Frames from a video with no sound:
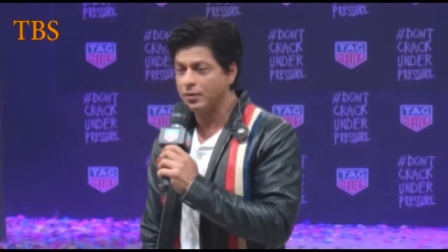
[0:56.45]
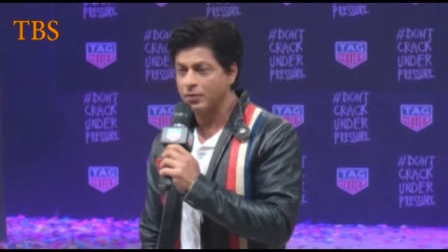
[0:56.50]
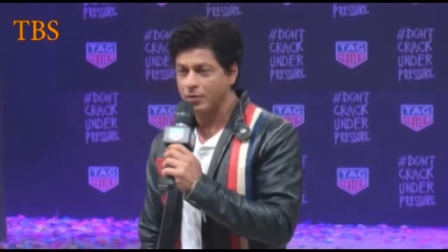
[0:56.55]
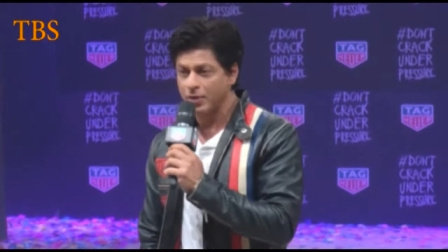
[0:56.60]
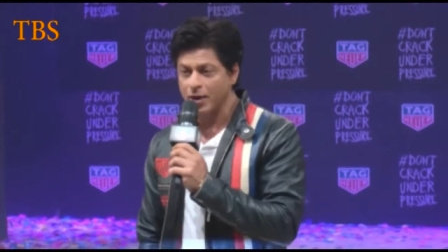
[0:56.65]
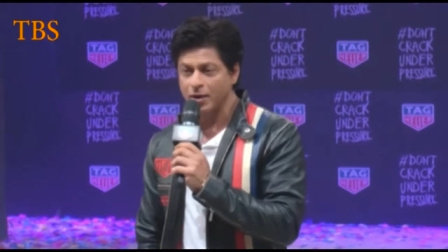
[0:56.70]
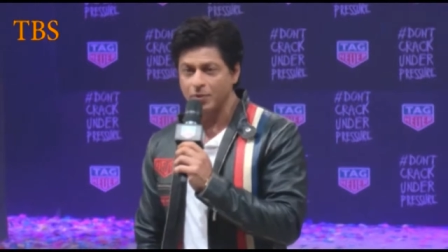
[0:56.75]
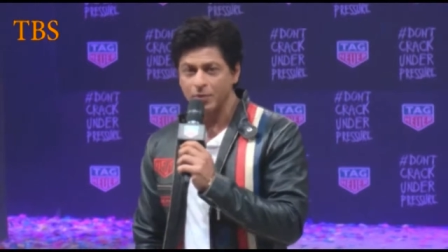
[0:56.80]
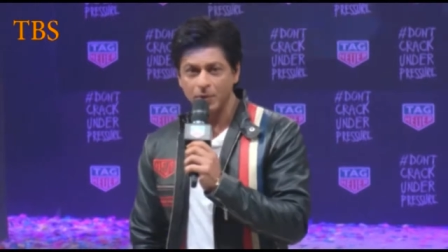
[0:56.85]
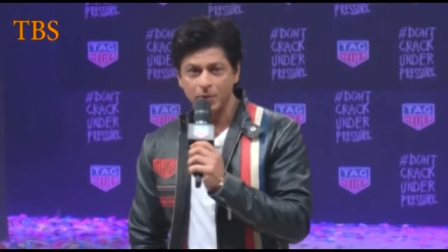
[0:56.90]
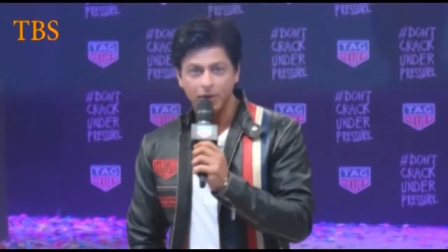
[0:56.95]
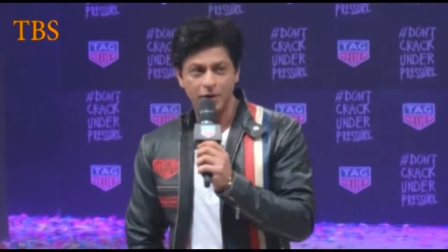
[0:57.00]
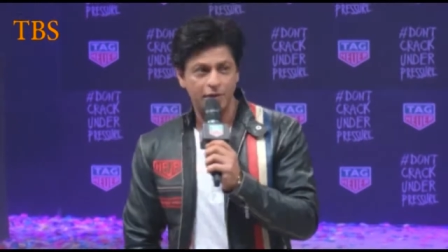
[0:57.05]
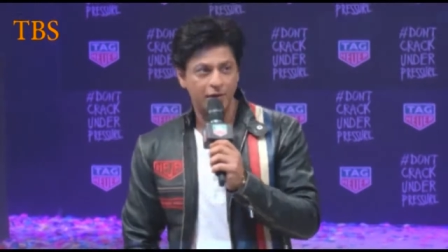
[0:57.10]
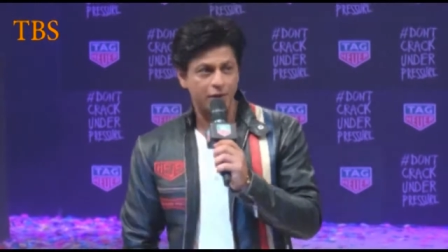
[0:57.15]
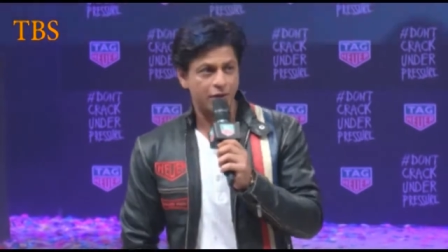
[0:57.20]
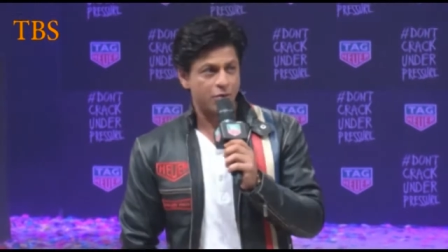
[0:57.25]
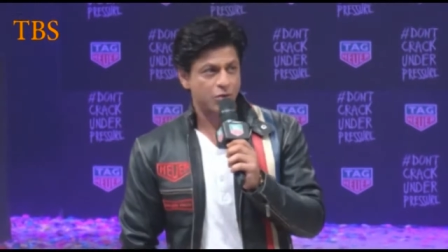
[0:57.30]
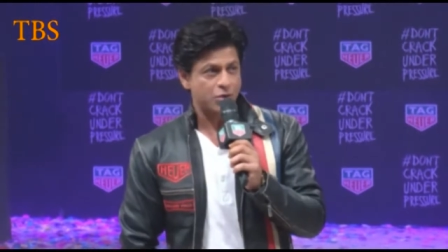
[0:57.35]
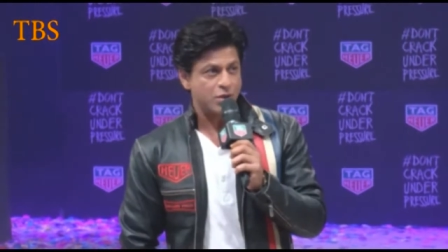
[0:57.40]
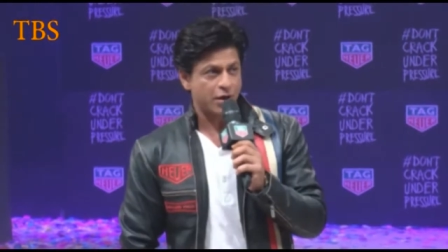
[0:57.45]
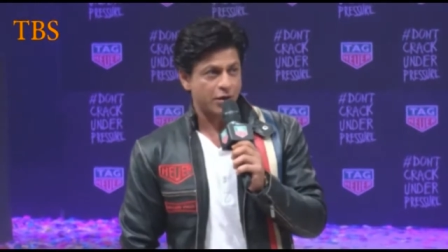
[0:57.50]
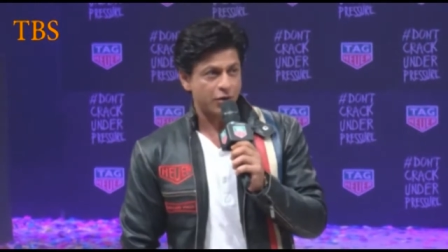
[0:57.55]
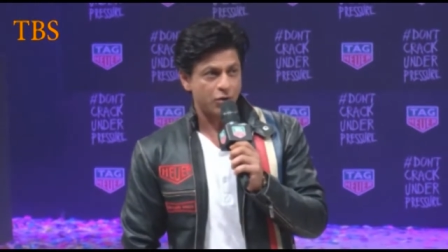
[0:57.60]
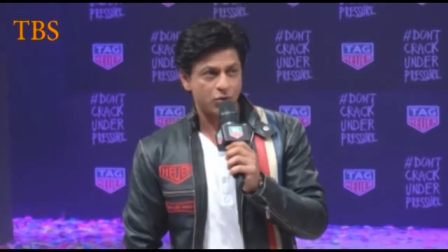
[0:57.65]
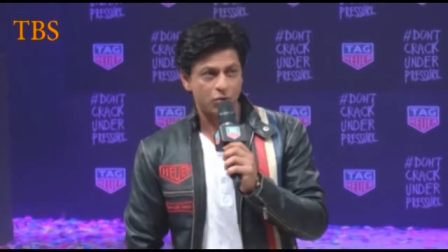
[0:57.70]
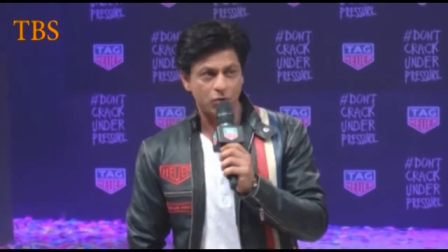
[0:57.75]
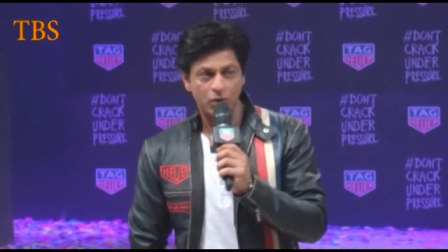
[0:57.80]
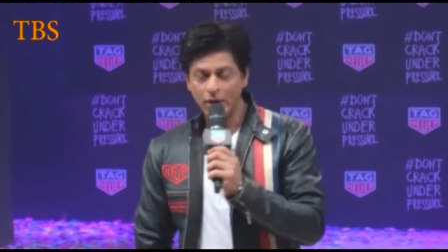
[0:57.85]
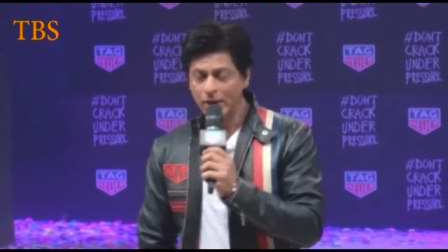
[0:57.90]
Tonight we will introduce a
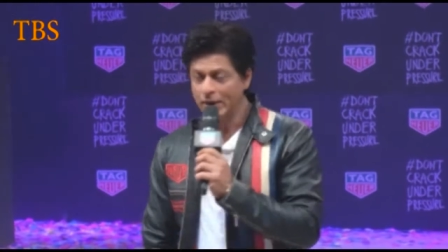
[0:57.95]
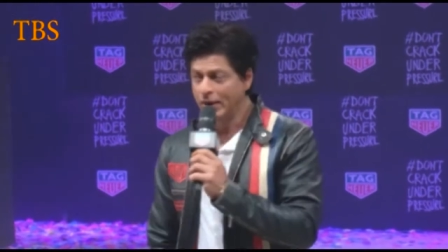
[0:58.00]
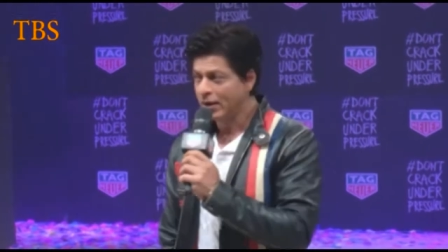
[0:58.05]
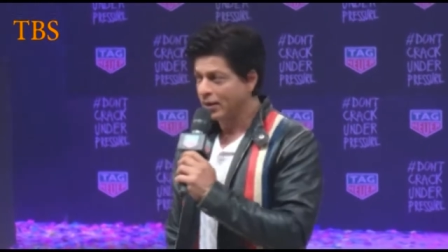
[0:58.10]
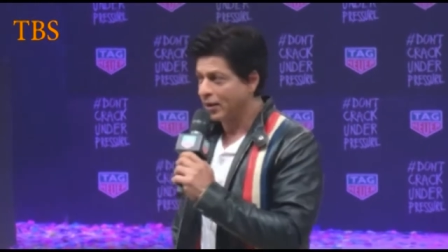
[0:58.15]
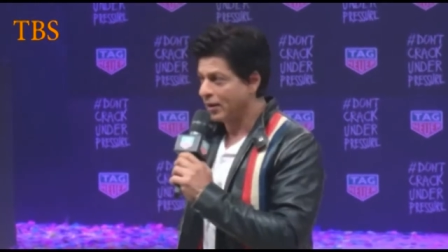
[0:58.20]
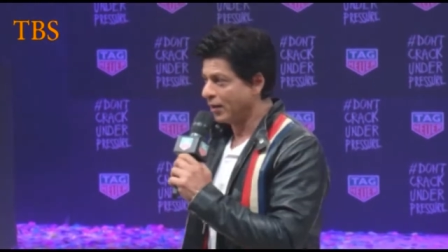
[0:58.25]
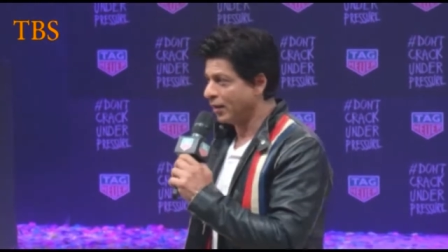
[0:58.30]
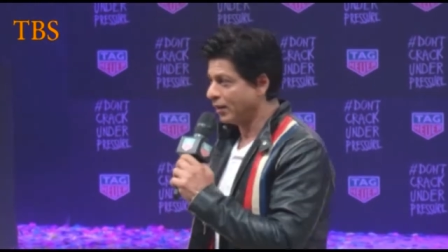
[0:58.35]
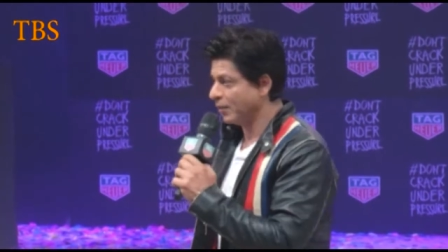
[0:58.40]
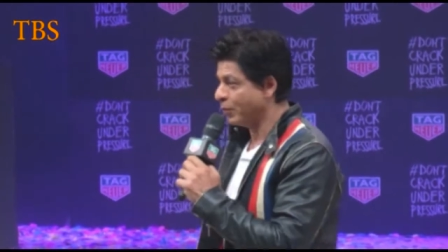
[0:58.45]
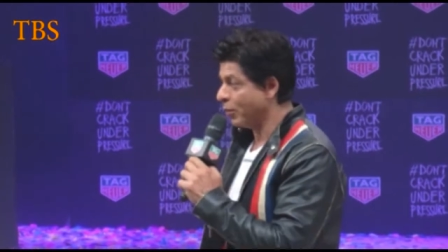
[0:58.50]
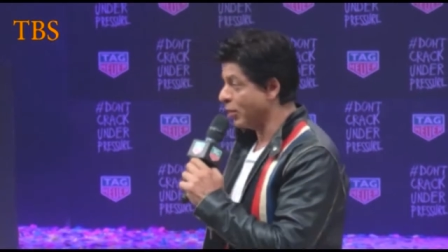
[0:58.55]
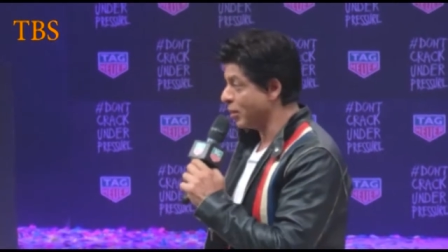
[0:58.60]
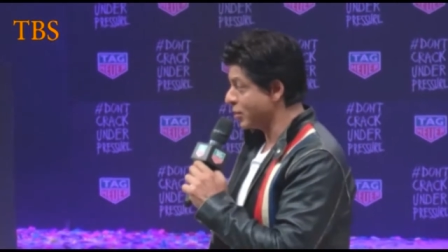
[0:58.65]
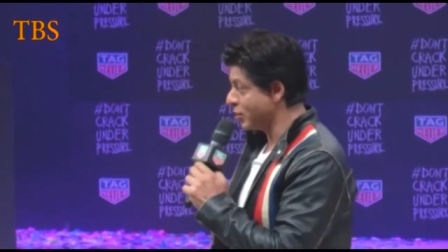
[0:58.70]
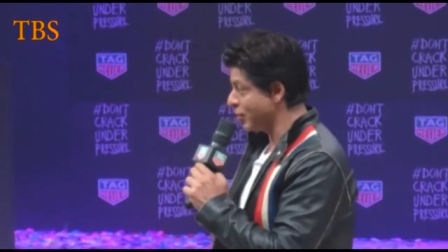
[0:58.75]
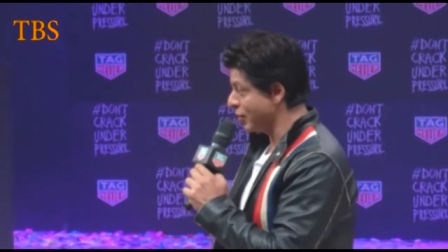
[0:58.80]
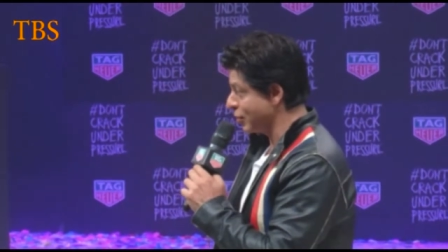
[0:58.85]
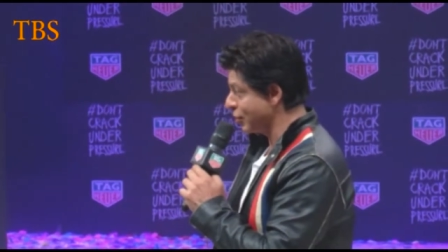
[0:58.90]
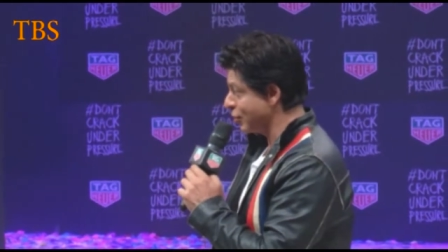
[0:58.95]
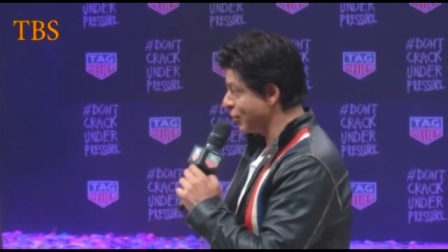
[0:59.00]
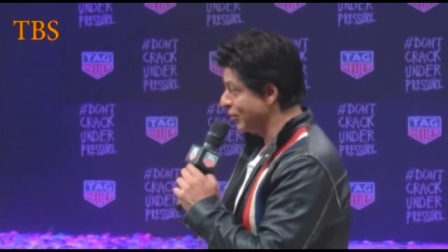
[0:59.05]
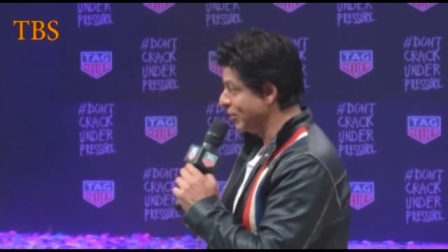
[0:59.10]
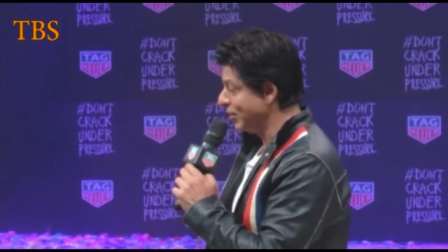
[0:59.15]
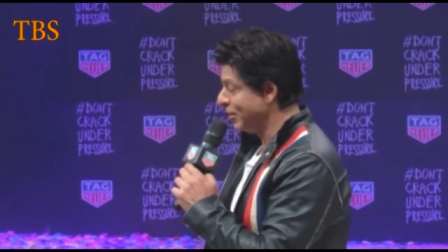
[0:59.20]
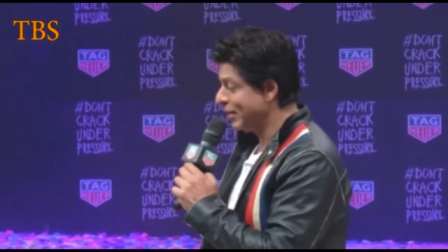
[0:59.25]
new boss also.